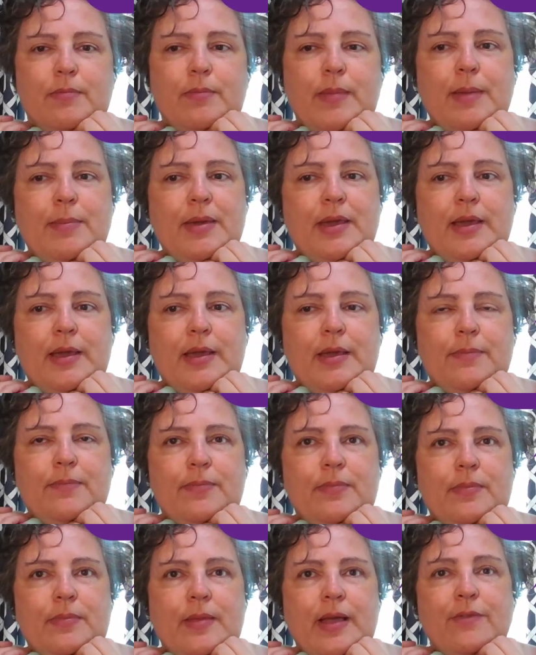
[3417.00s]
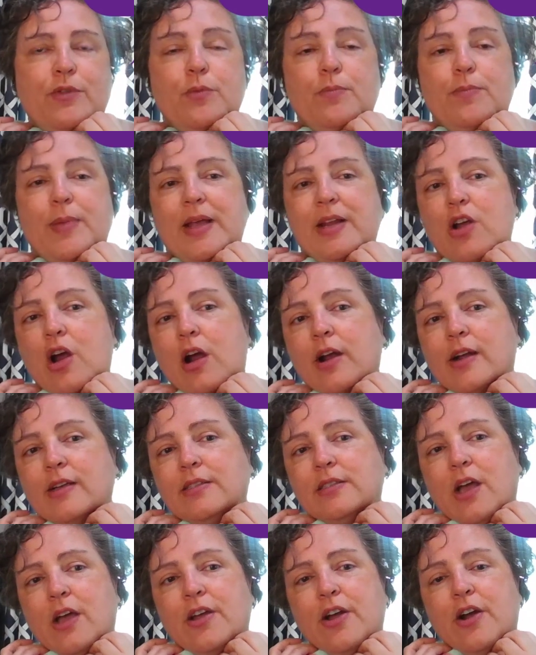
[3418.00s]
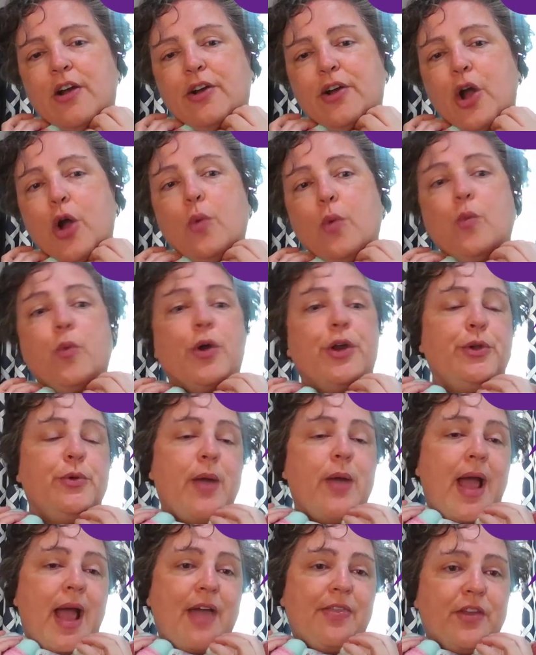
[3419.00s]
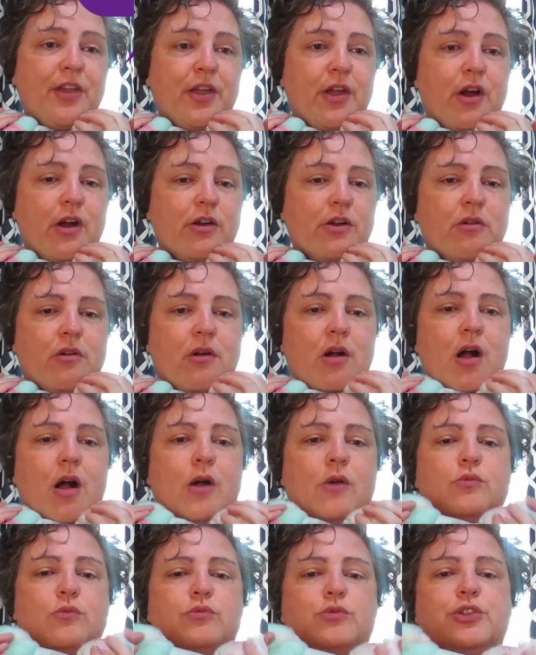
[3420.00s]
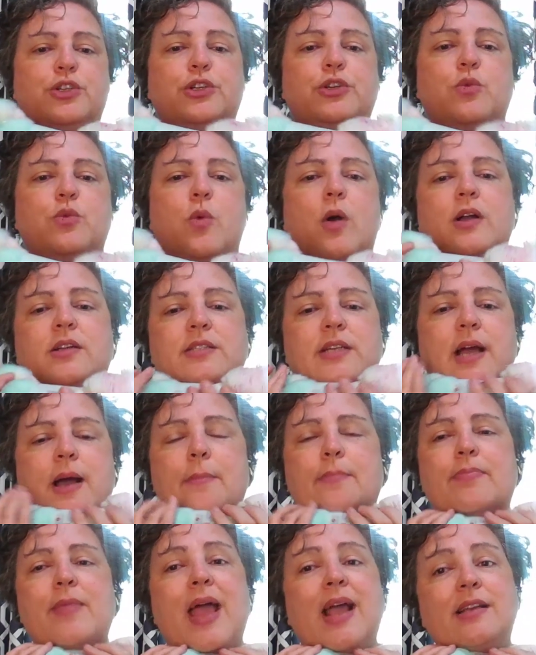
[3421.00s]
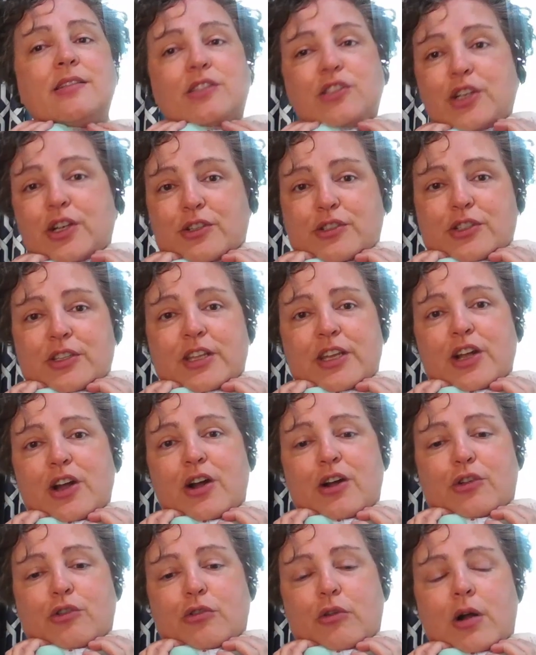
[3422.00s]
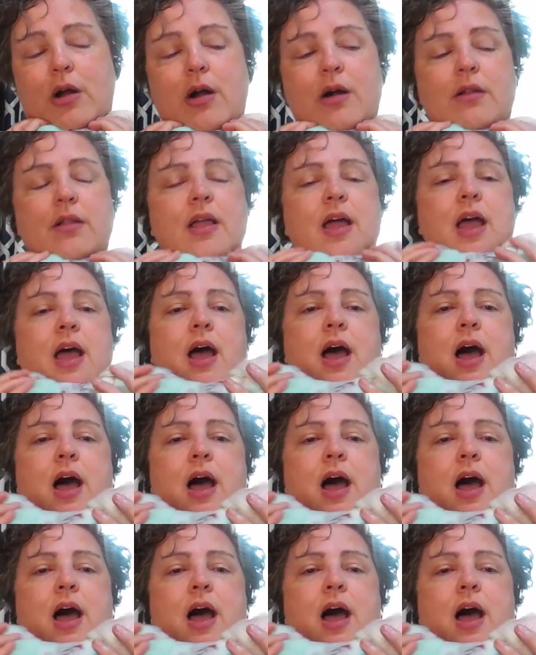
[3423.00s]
maybe have you been to Arkansas Yarn Crawl? Were you at the yarn crawl? Do you want to come next year to the yarn crawl?